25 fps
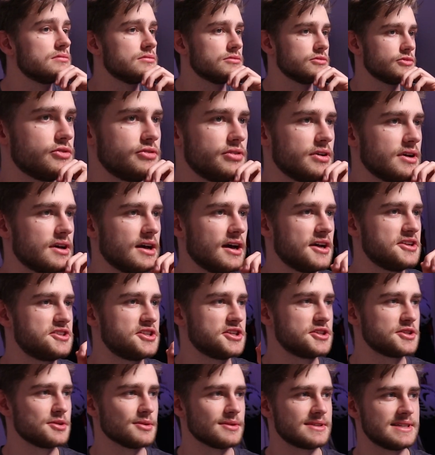I
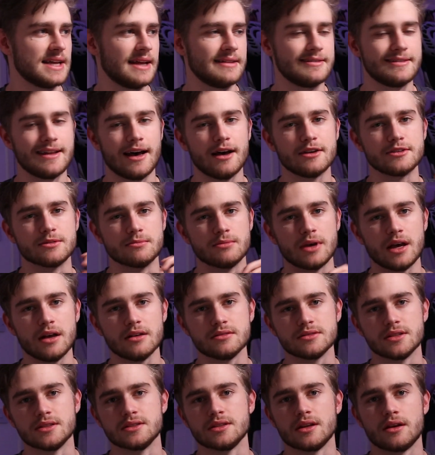just saw £10,000. I
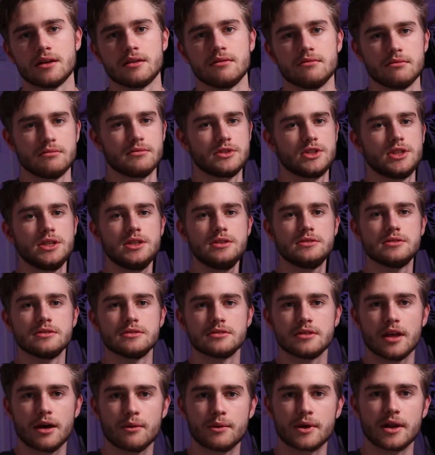was like, Jesus,
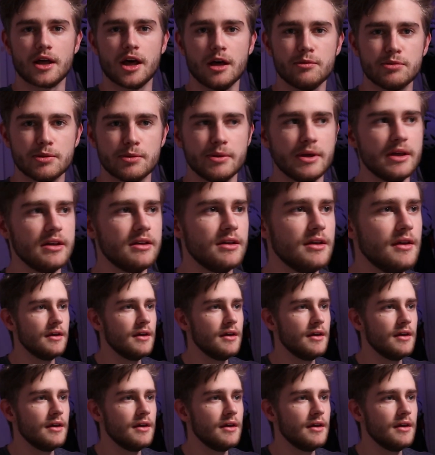that went up a bit.